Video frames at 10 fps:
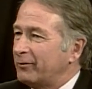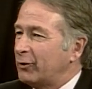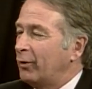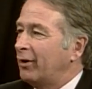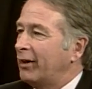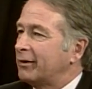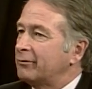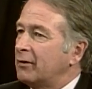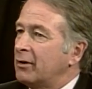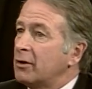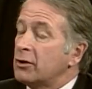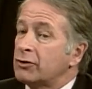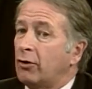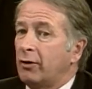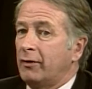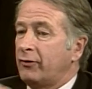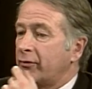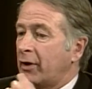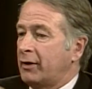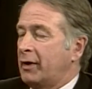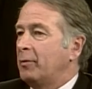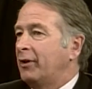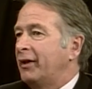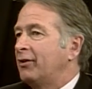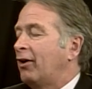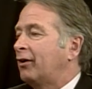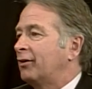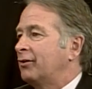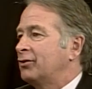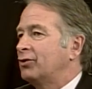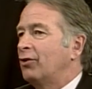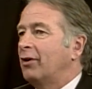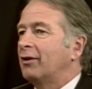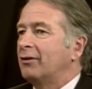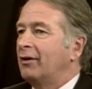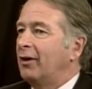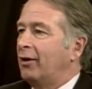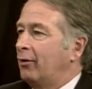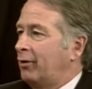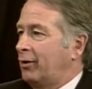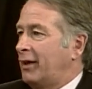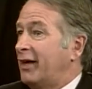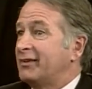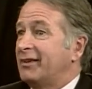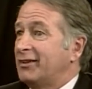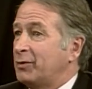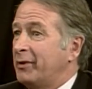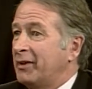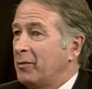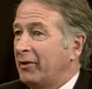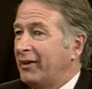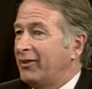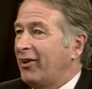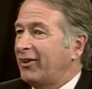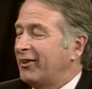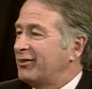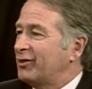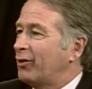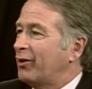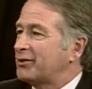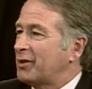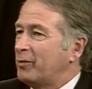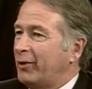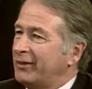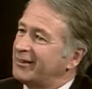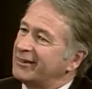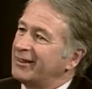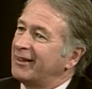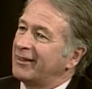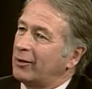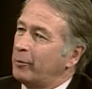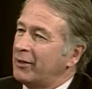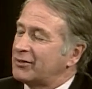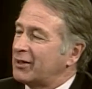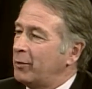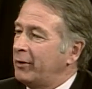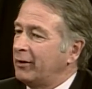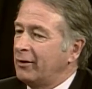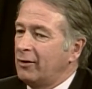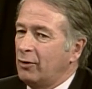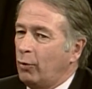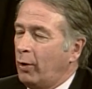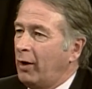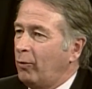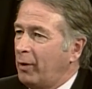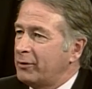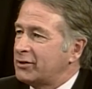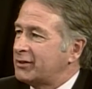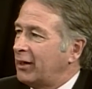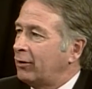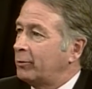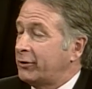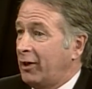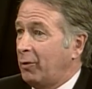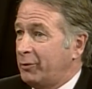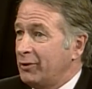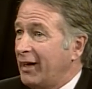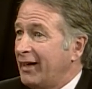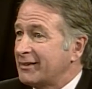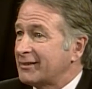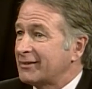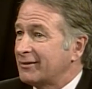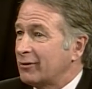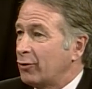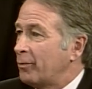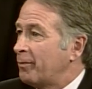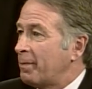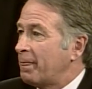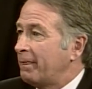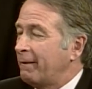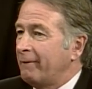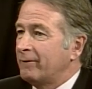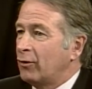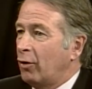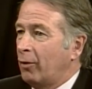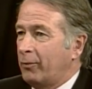do all that. So if you've got an MLA knocking on your door, or a candidate to be an MLA knocking on your door at some point in the months coming, what would you tell them to help you guys? Or